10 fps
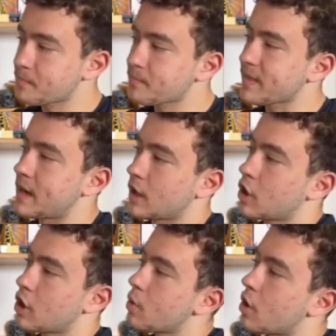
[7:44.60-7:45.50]
and go
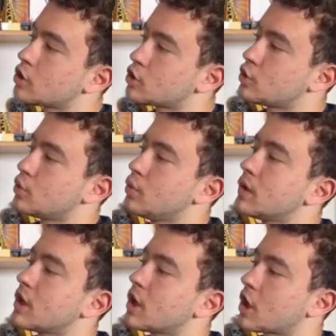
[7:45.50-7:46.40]
on to
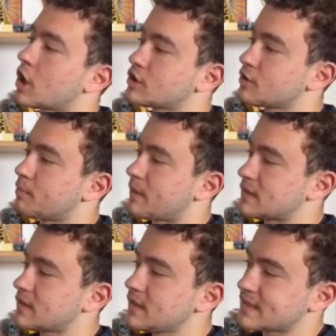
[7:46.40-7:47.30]
custom
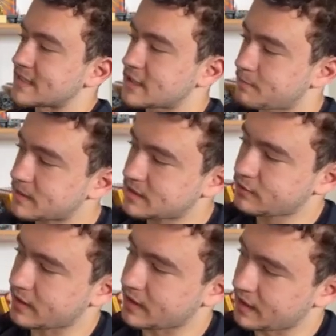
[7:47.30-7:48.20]
puzzles and specify
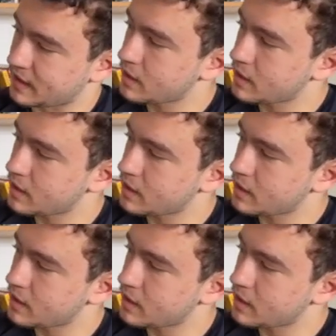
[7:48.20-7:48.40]
in here.